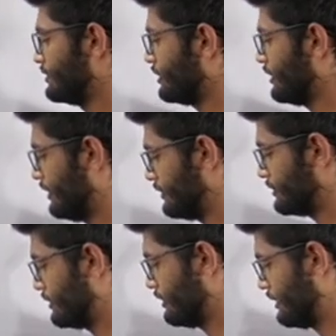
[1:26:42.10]
the reason
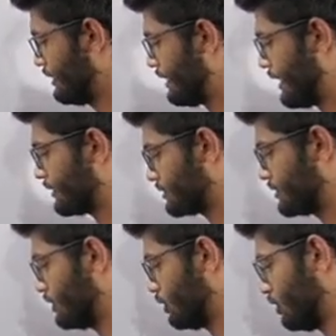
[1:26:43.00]
is
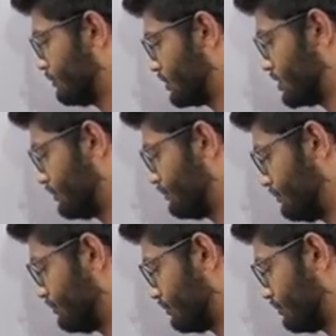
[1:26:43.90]
axioms.